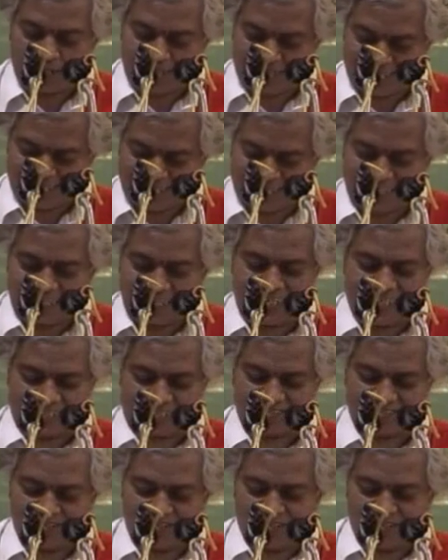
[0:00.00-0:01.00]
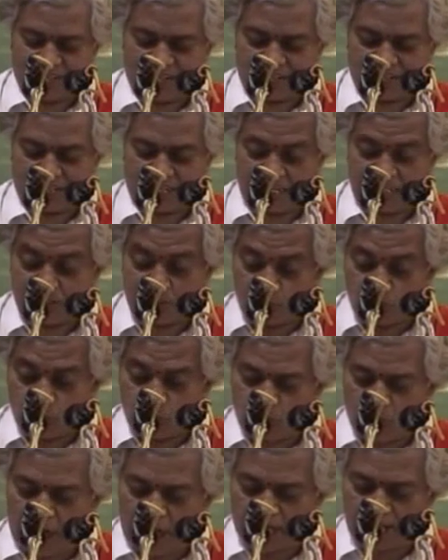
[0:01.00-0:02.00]
in credit. There is
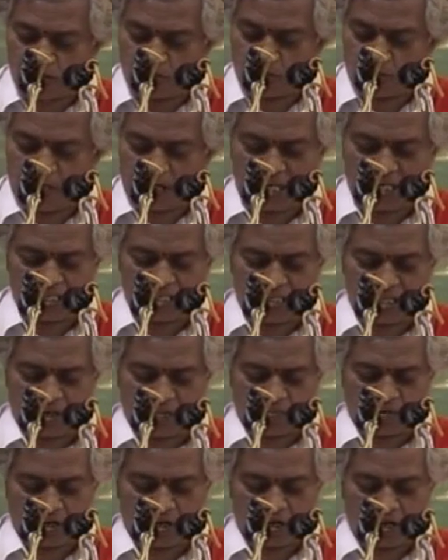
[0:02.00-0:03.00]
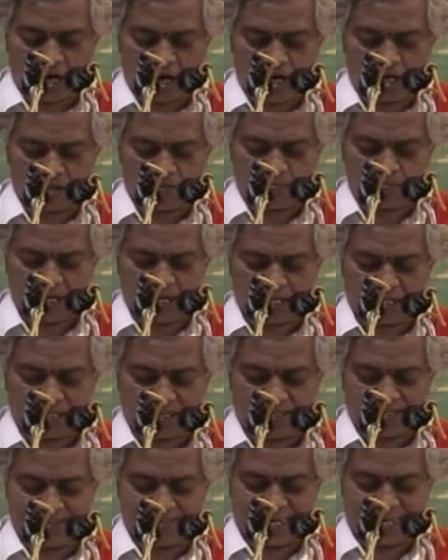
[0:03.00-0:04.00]
no accumulation of karmic
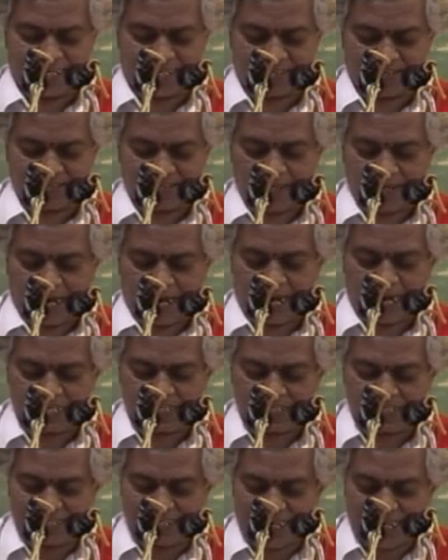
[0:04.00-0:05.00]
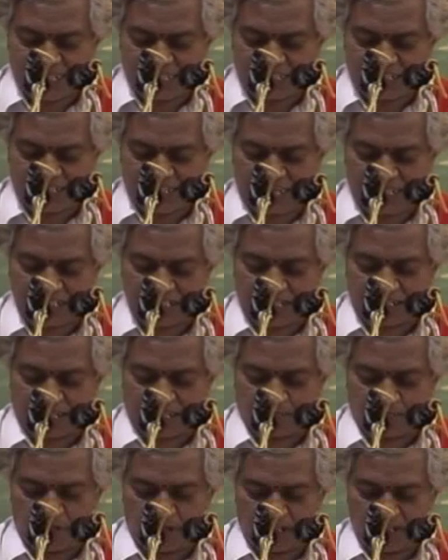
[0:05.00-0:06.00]
debt, as each day's
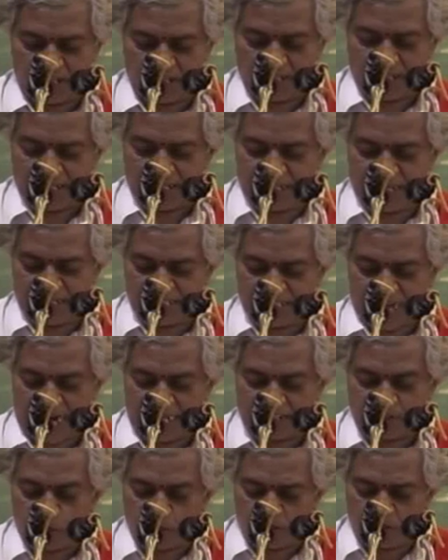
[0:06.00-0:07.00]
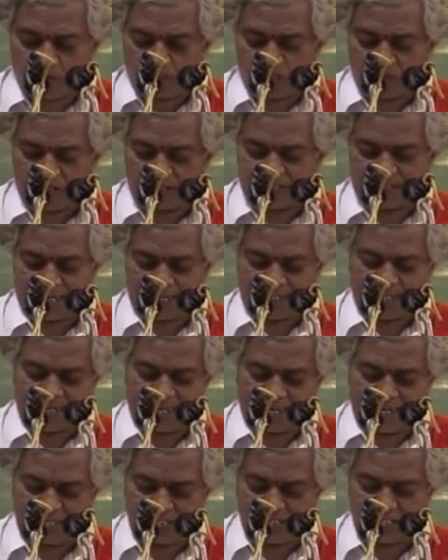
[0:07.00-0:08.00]
karma is atoned for that
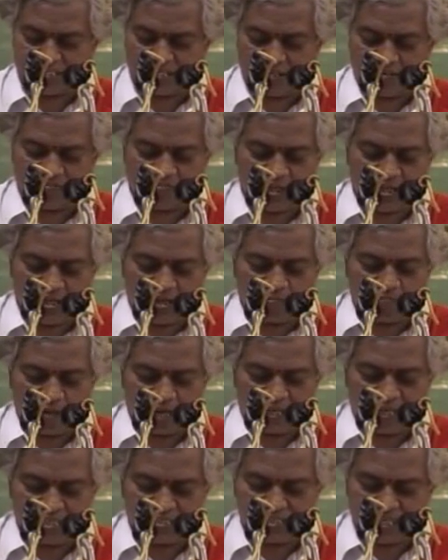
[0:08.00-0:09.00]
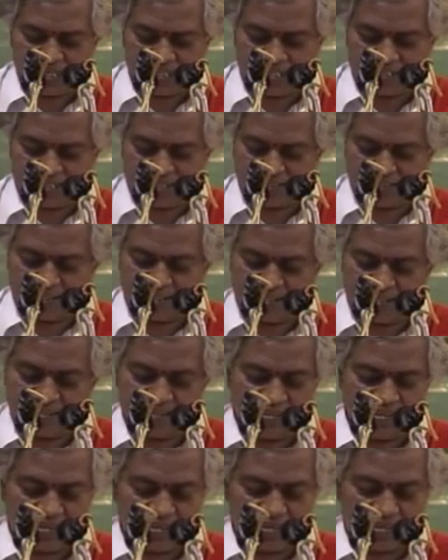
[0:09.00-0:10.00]
day itself by reciting the
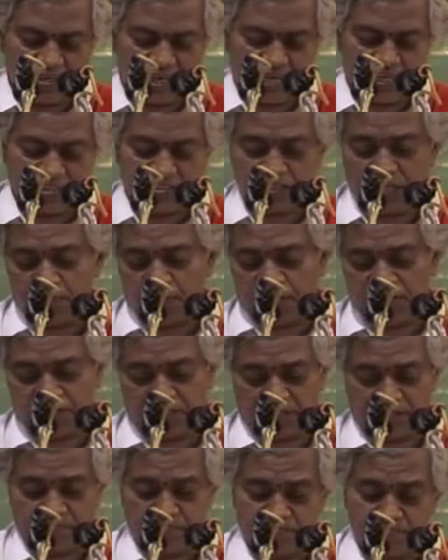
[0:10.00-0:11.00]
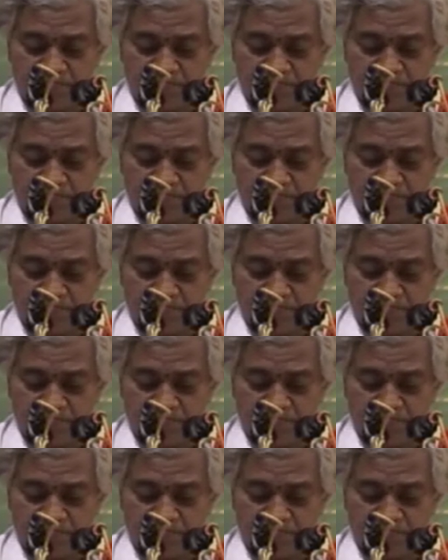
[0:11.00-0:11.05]
Gayatri mantra.